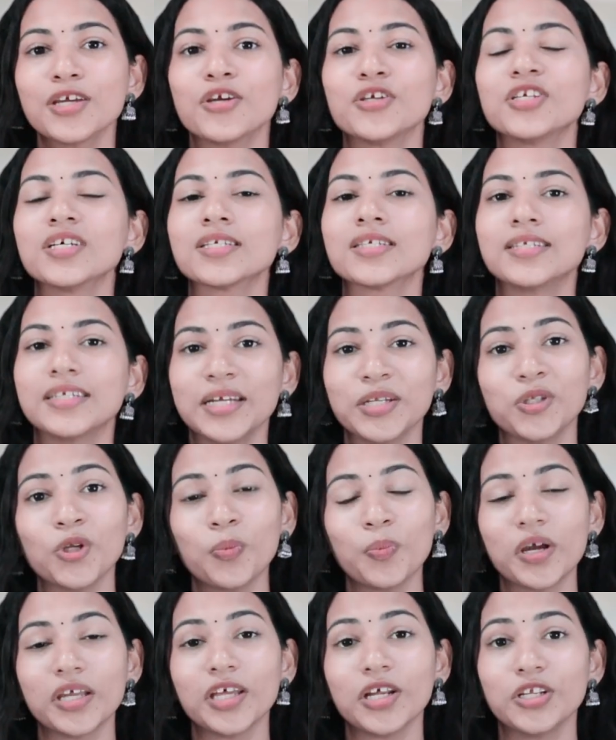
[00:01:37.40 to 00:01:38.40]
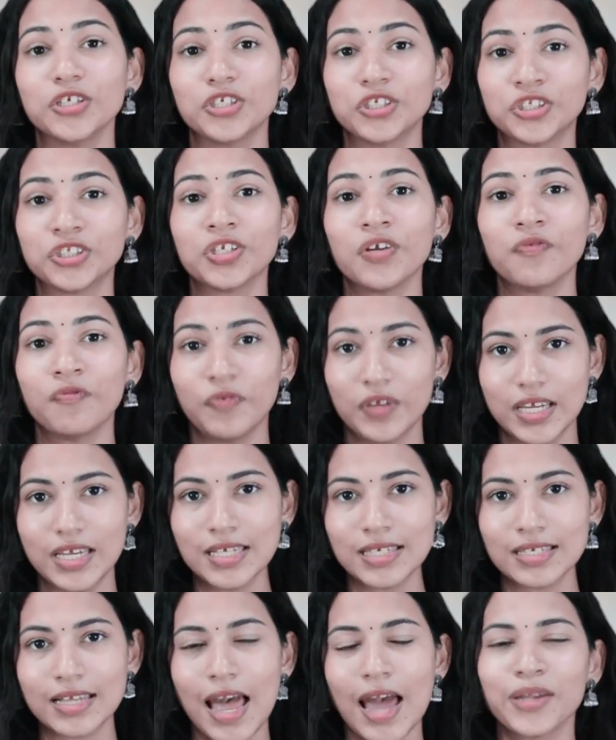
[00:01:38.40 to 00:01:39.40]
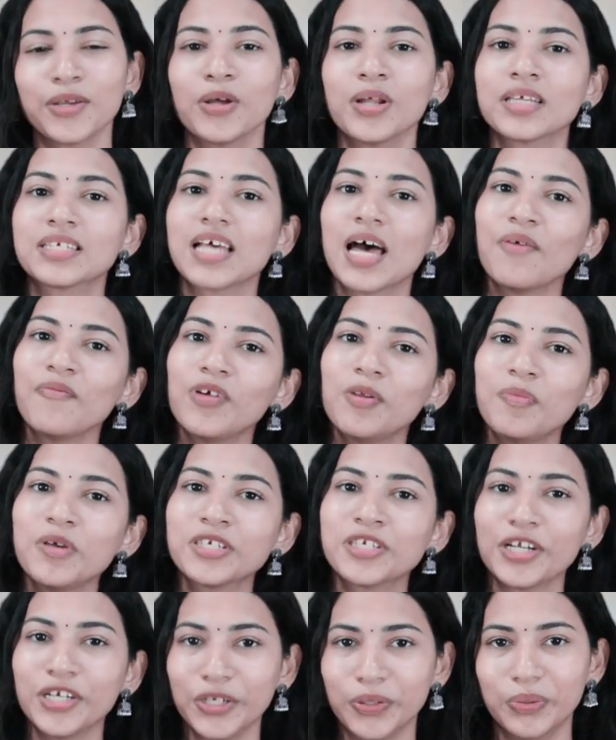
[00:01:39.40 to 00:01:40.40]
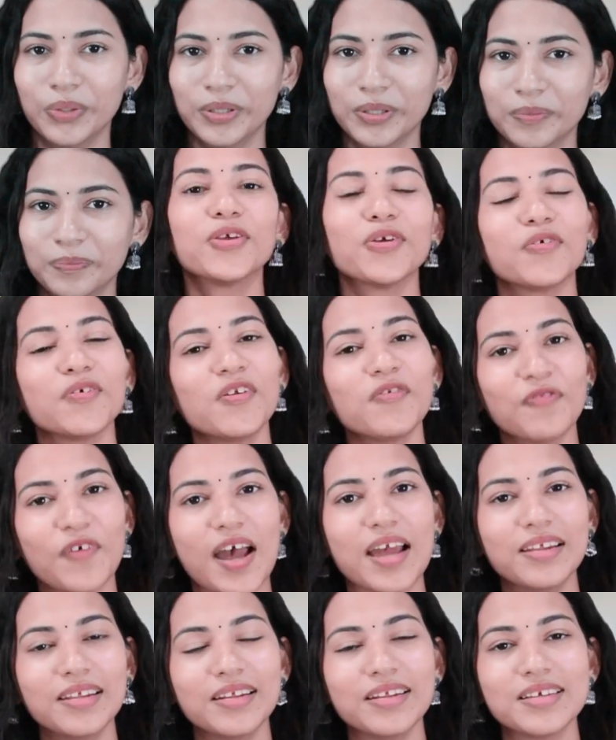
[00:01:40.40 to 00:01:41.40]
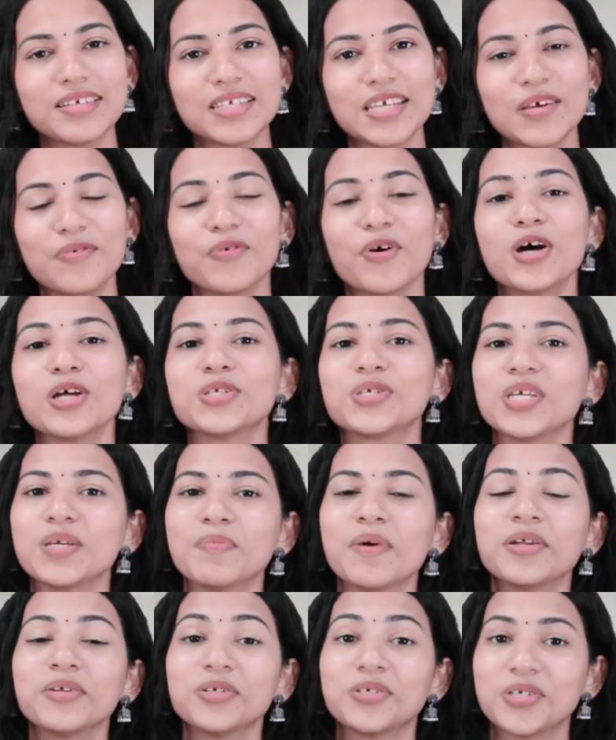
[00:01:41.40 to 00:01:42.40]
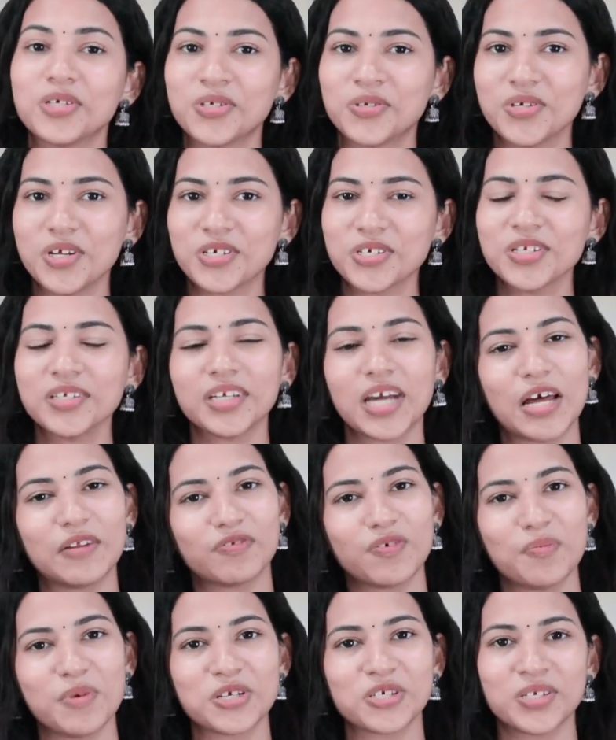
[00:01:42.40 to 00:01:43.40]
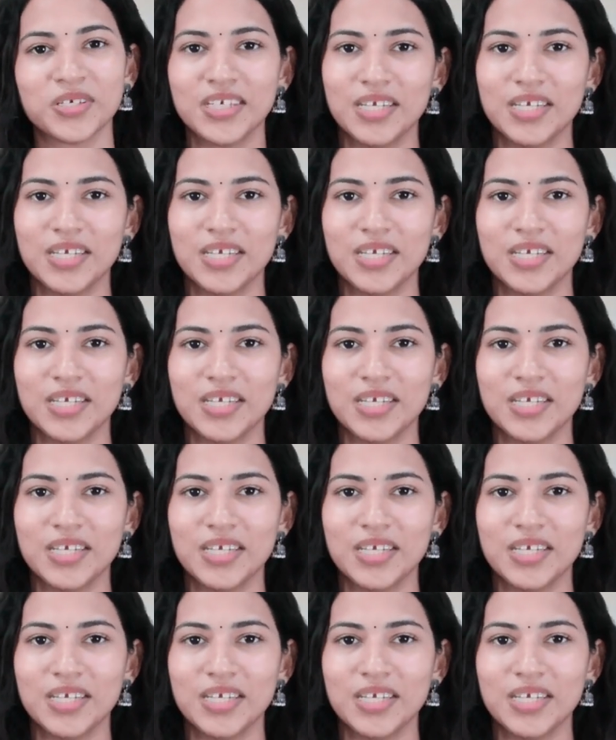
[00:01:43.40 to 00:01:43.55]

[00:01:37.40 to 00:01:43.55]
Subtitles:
you just need to pay the registration fees and your exam will be scheduled. You will finally receive your Gmat registration confirmation